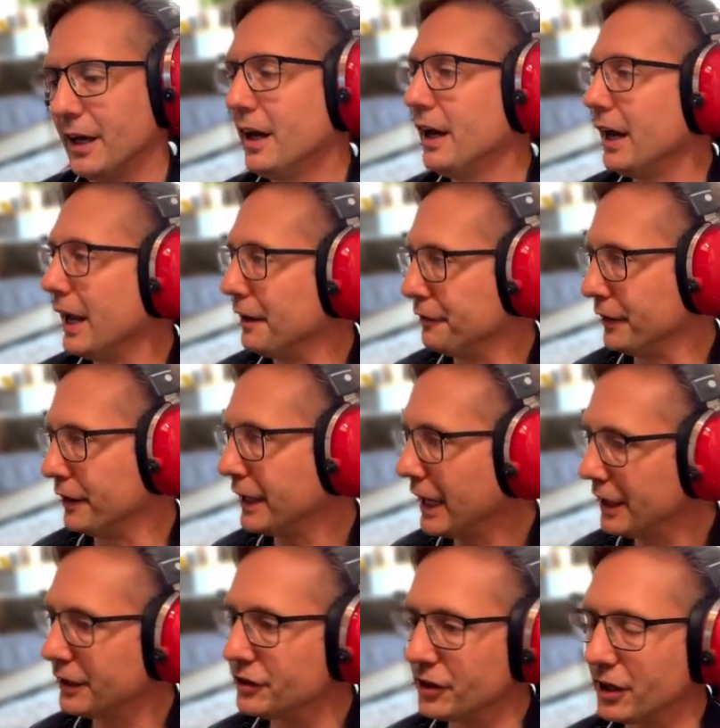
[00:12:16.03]
If you get
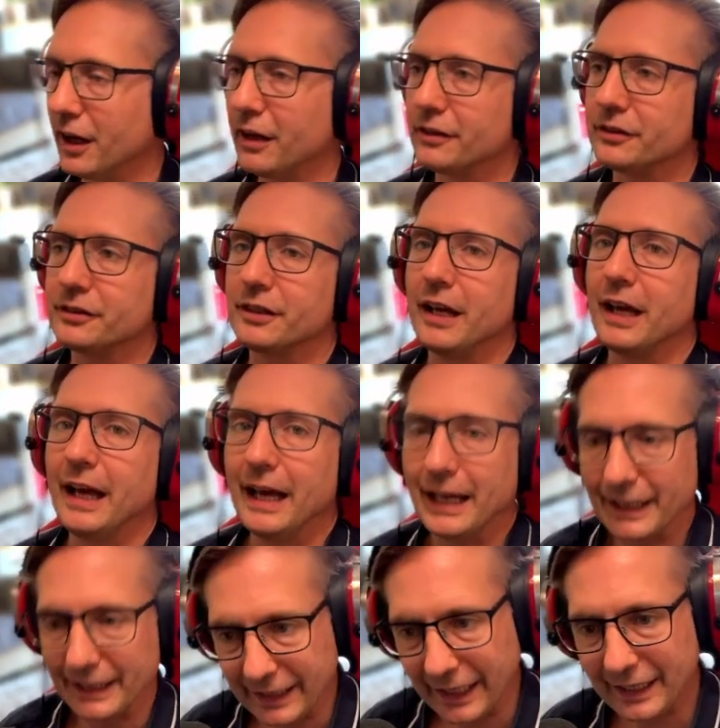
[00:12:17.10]
a chance,
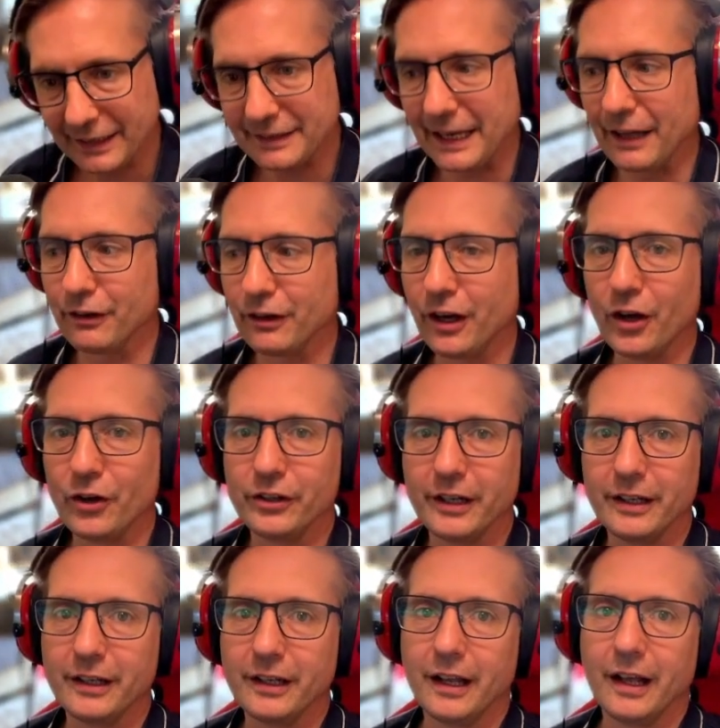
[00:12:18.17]
get it
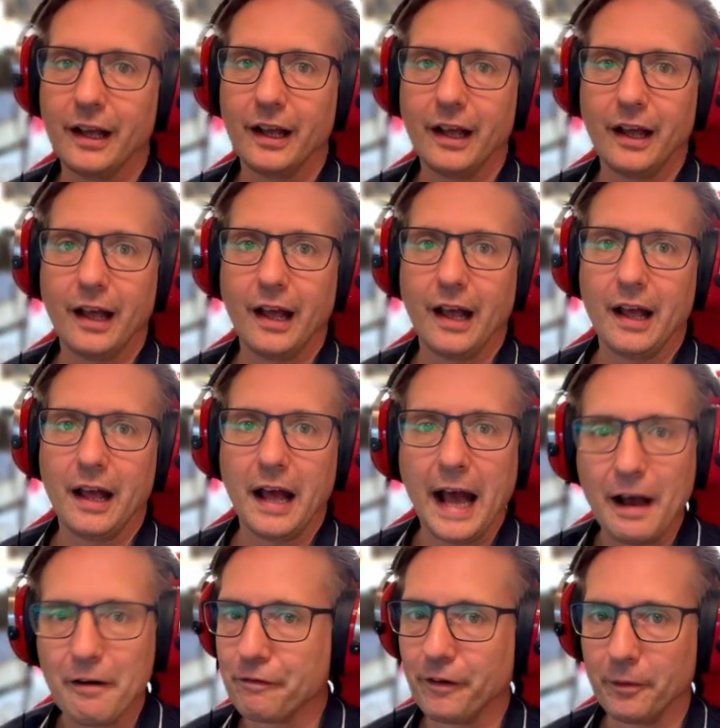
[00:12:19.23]
downloaded,
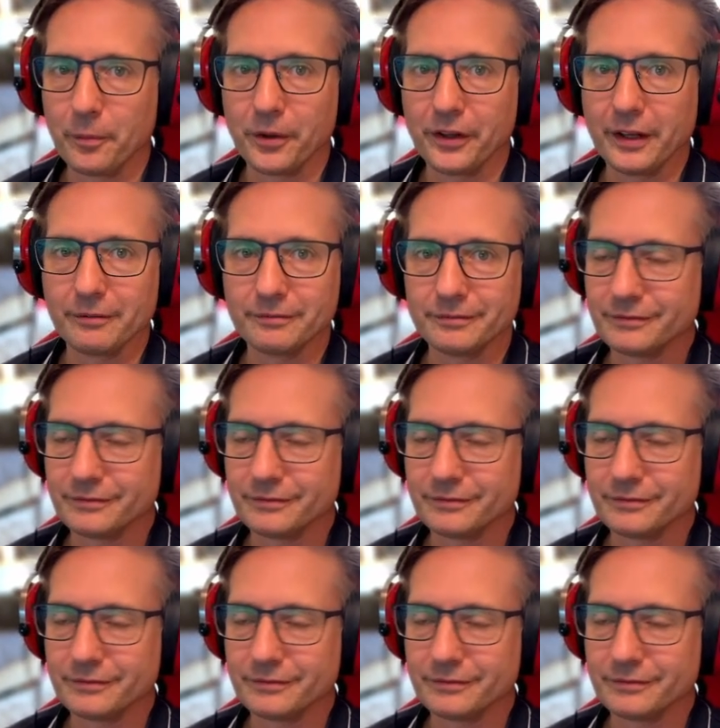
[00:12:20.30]
have fun with it.